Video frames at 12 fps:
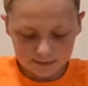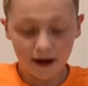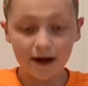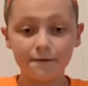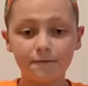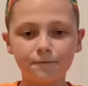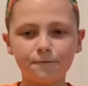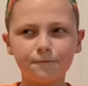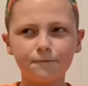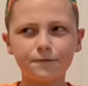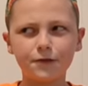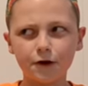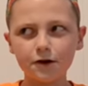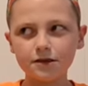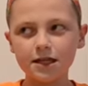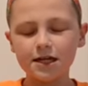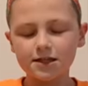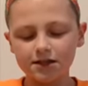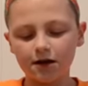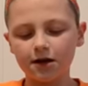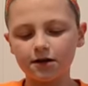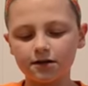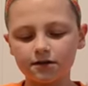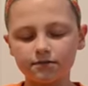my third
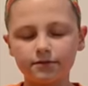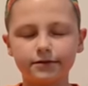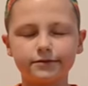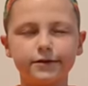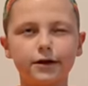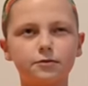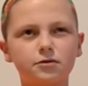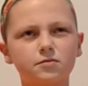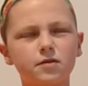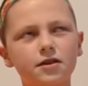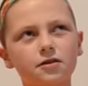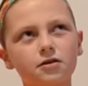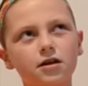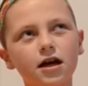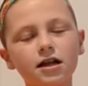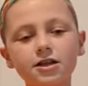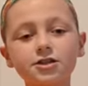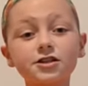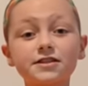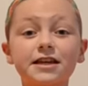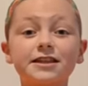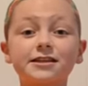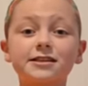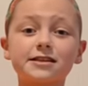leotard. Well, not really my third. Let's just
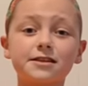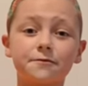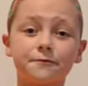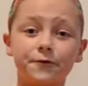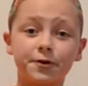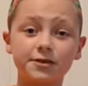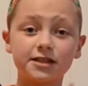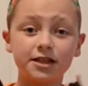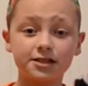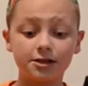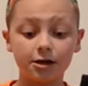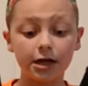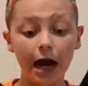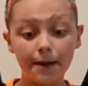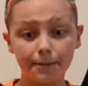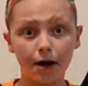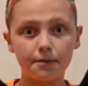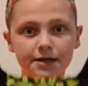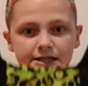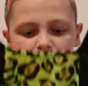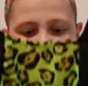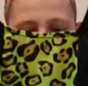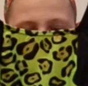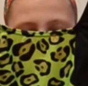say this is the first leotard I bought
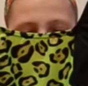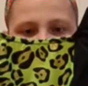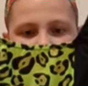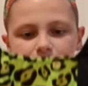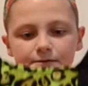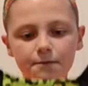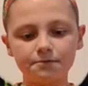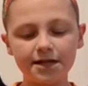myself. It is from